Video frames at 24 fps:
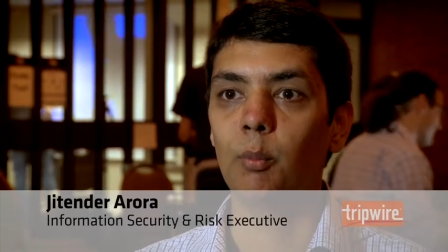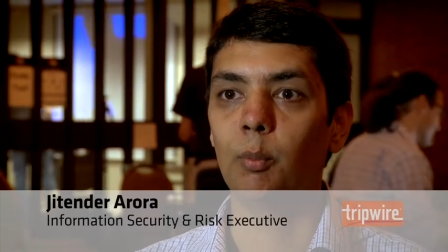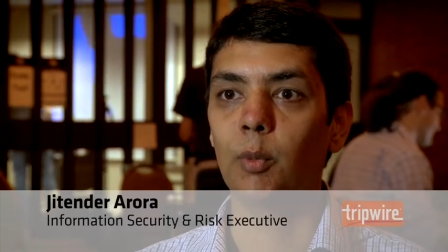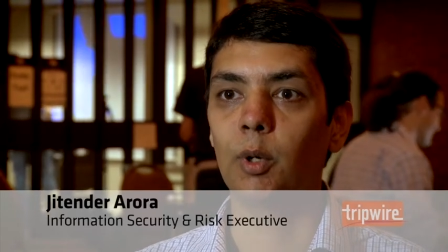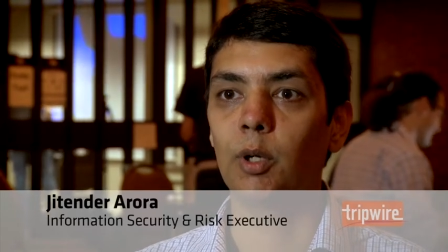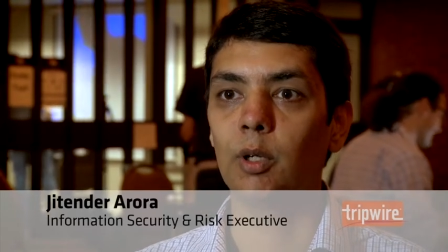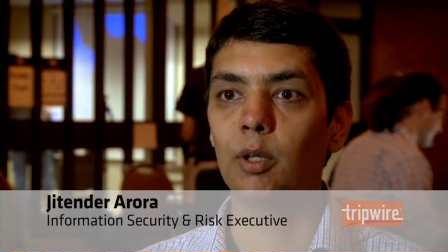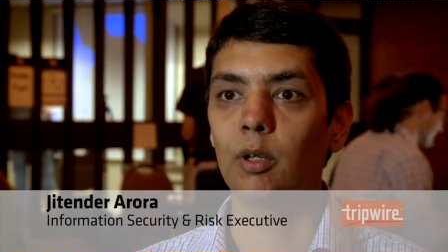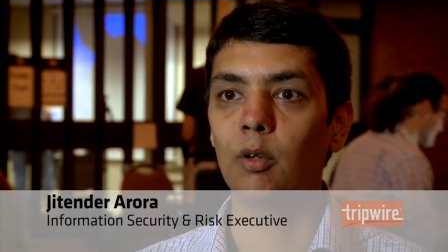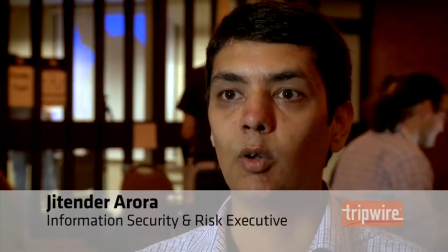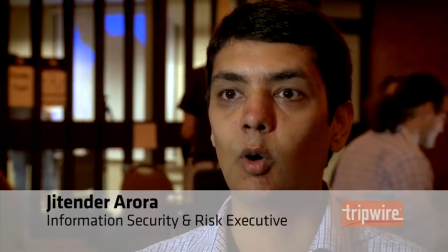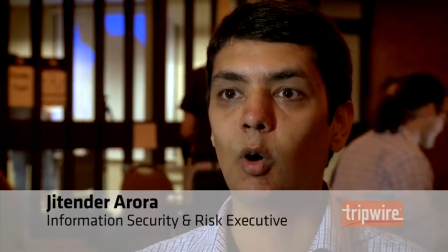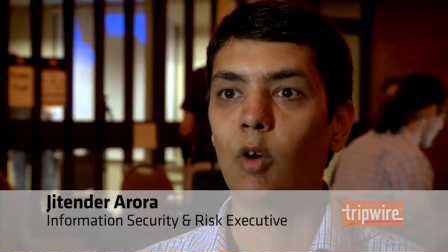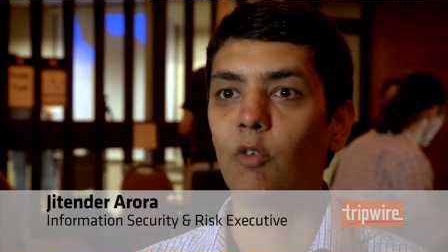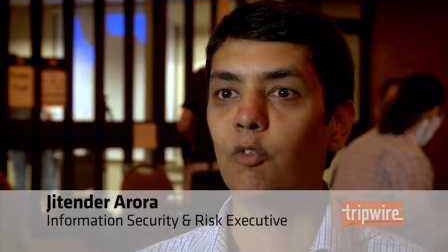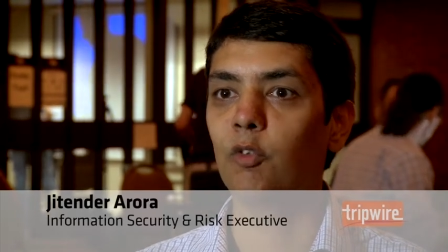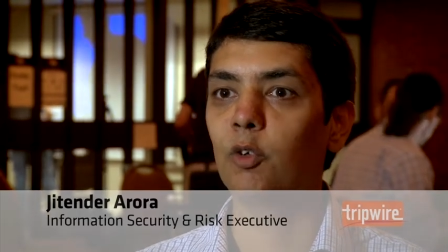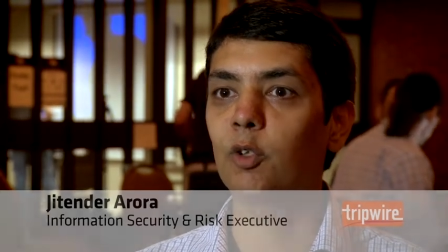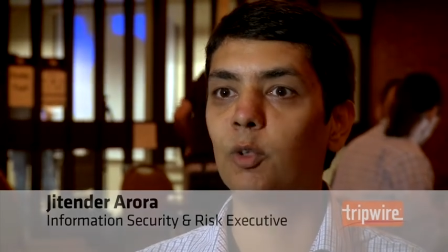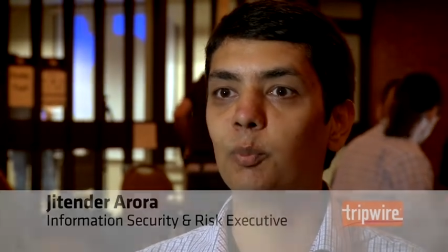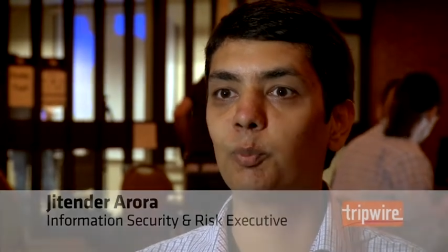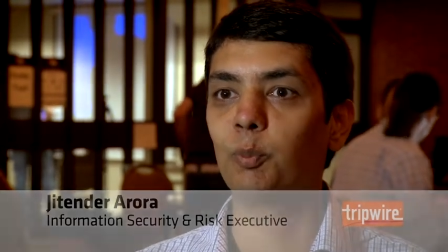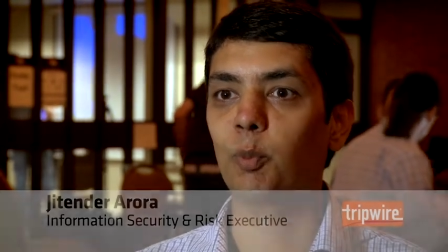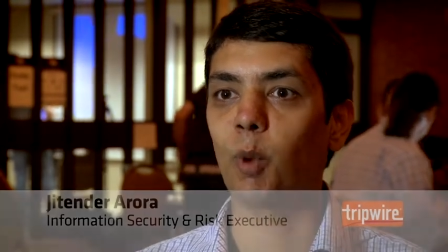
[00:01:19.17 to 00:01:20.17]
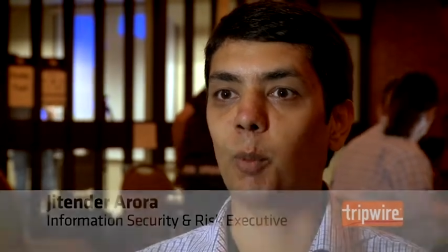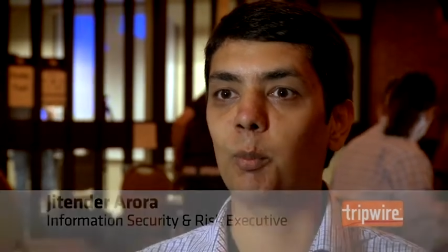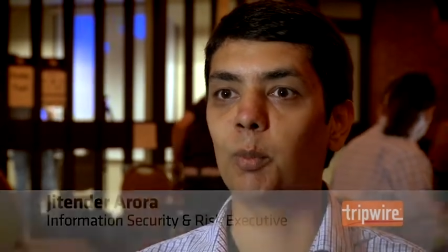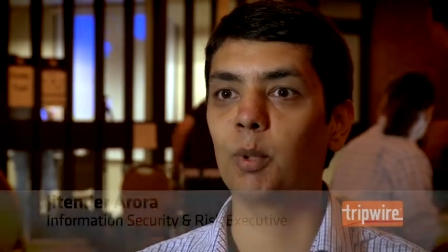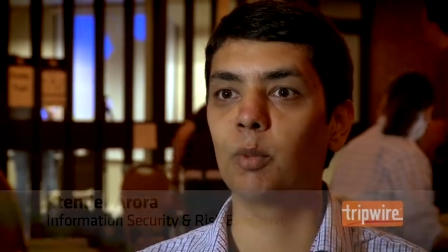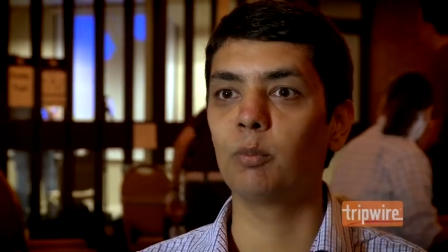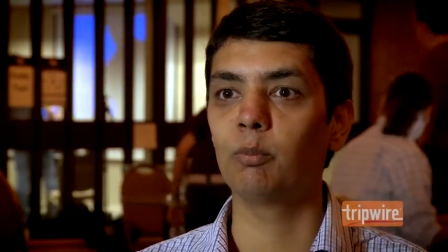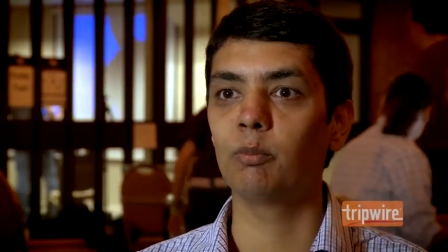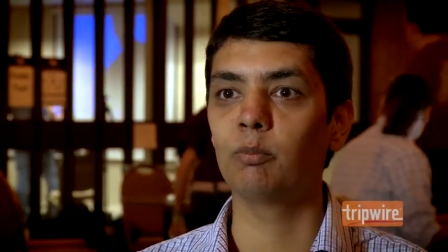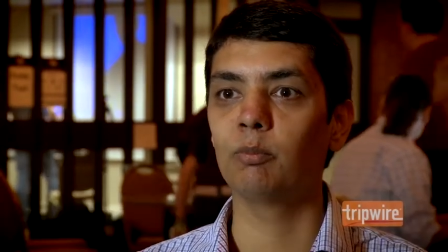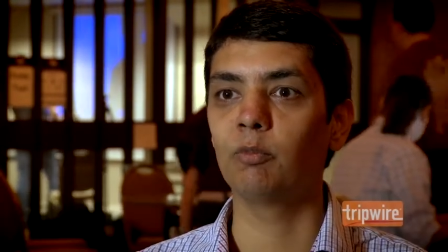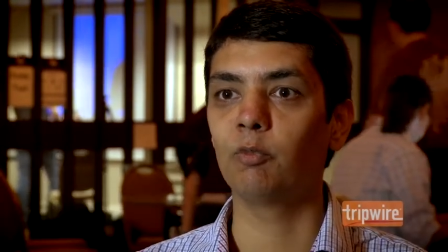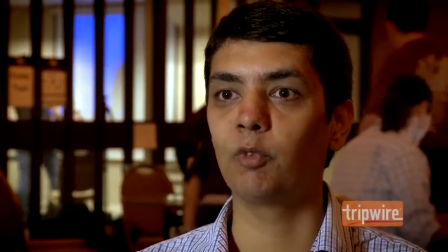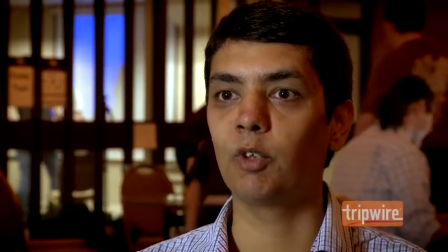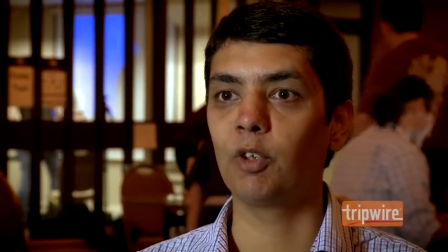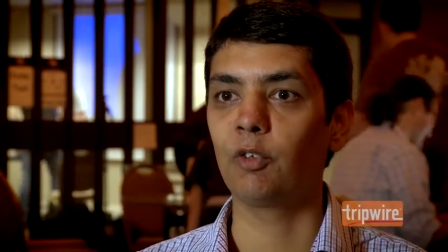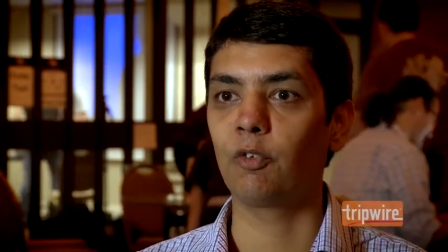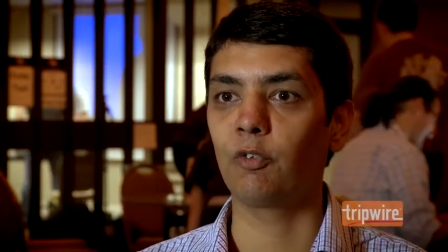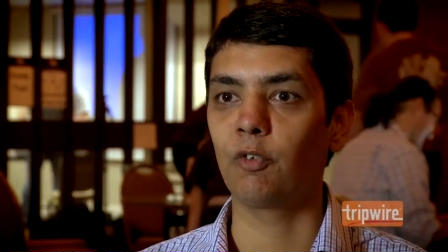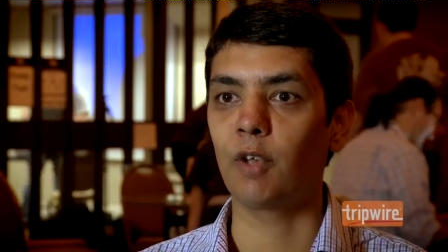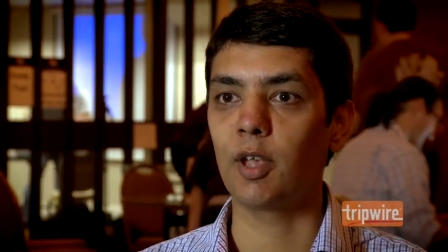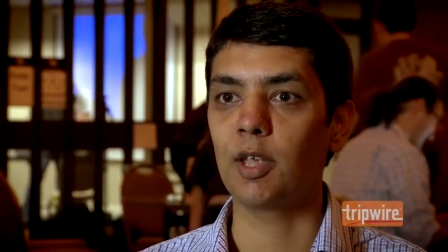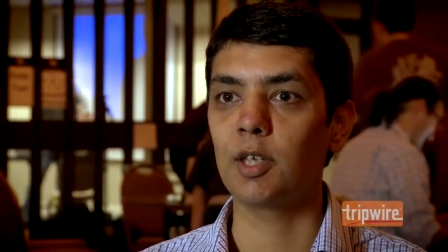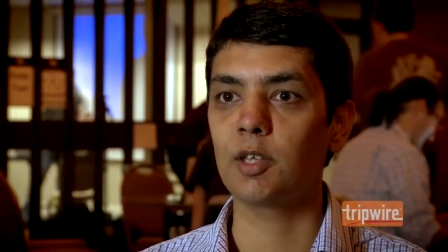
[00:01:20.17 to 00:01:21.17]
But often problem we
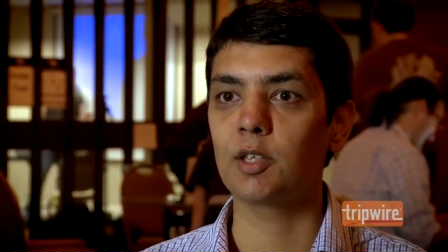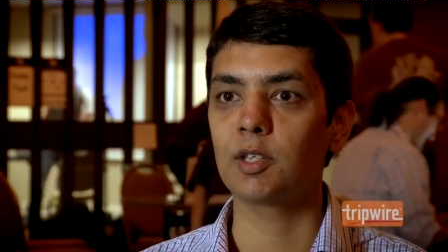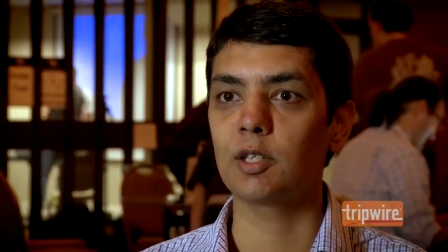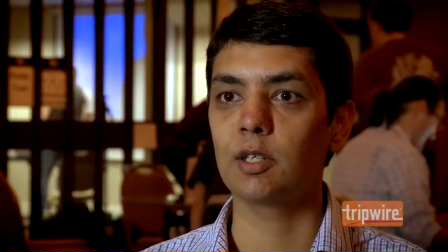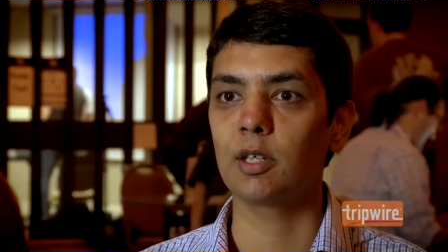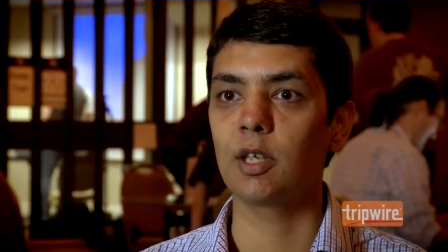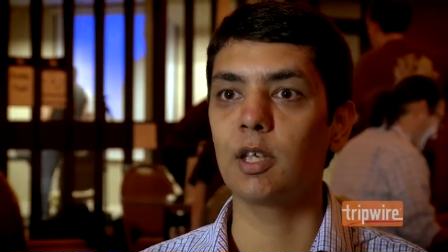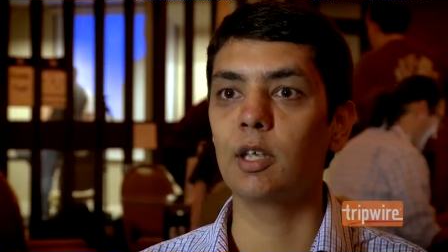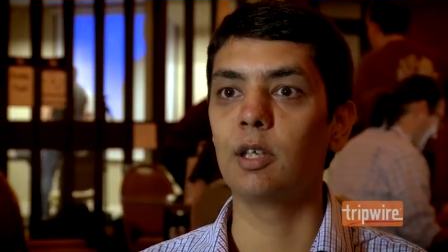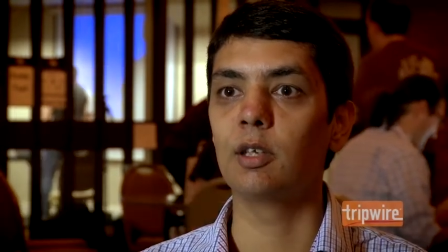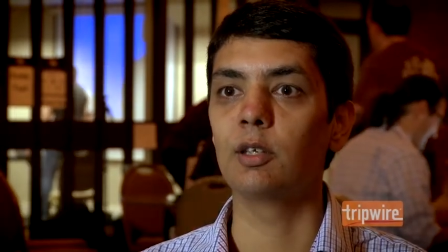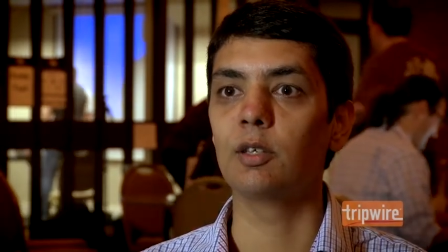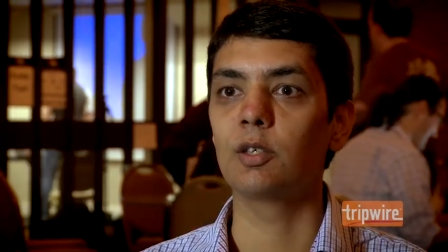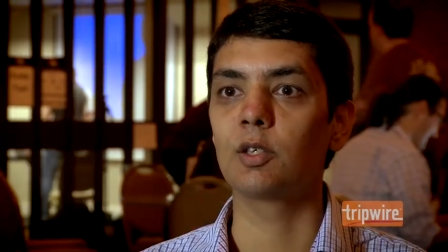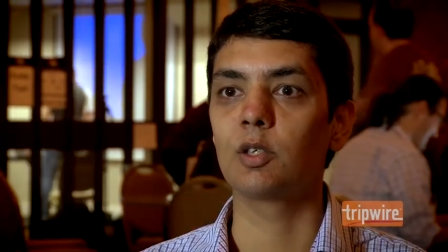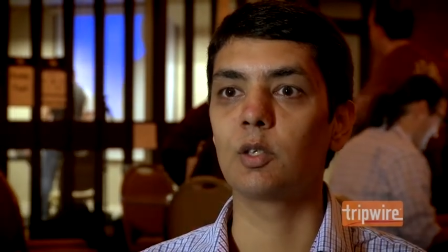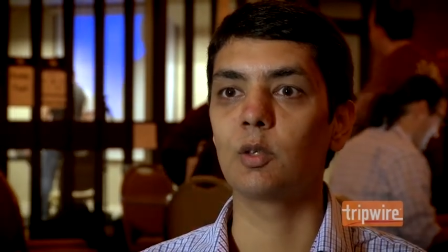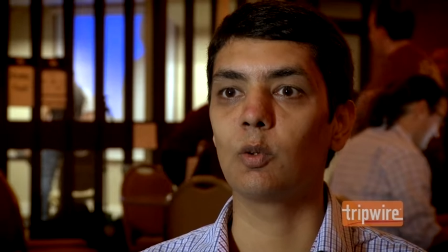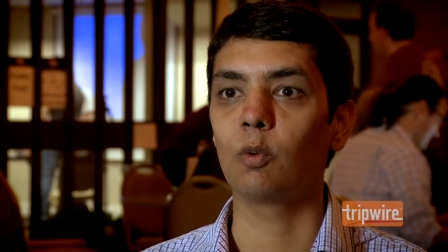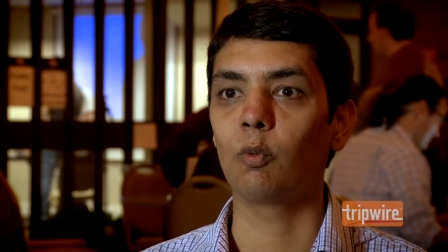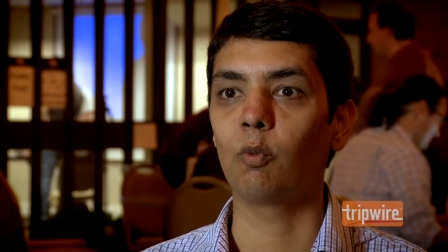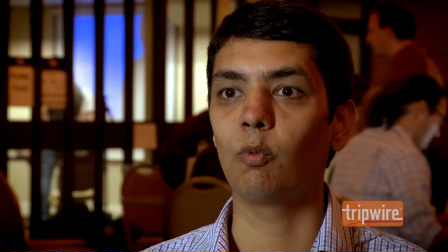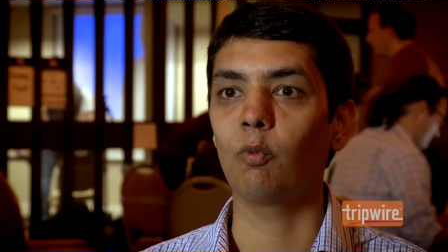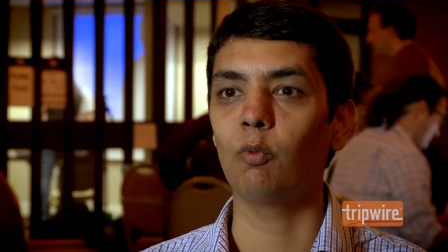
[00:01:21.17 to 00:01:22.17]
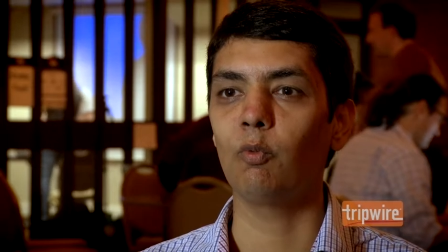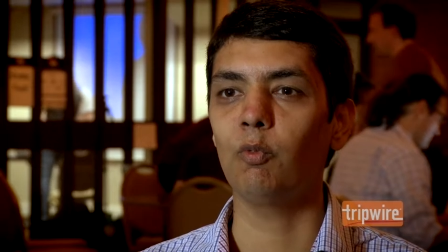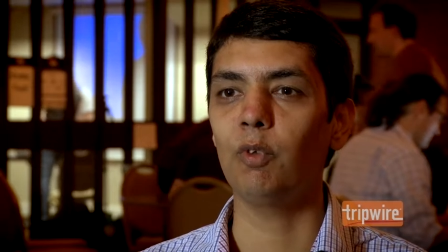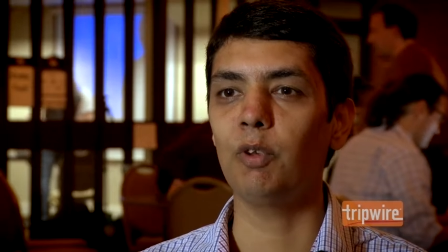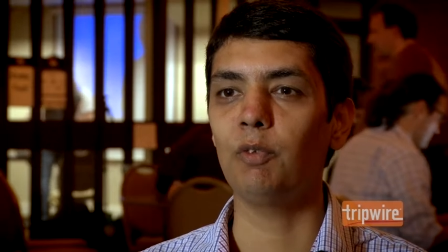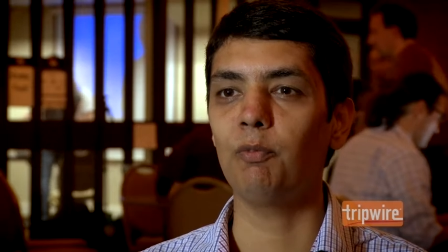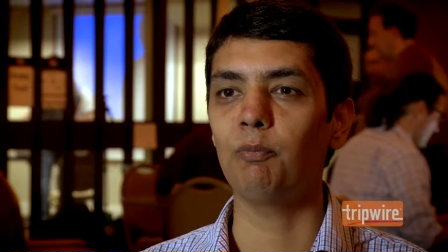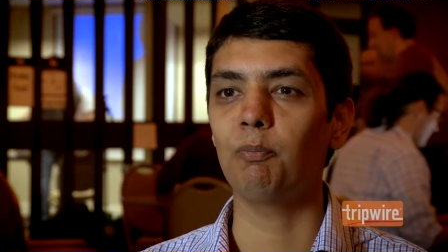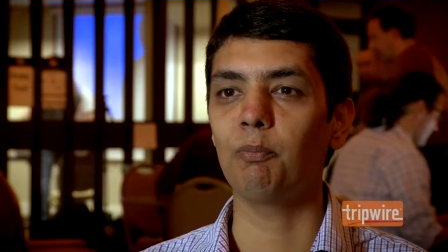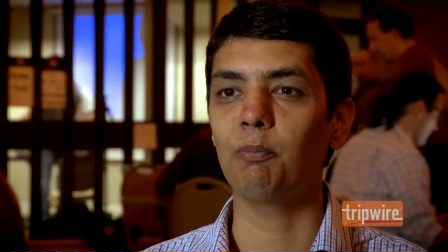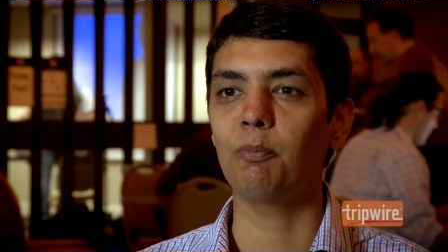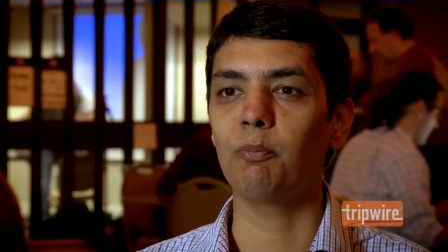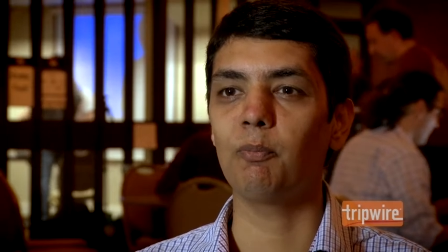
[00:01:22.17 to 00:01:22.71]
face is we,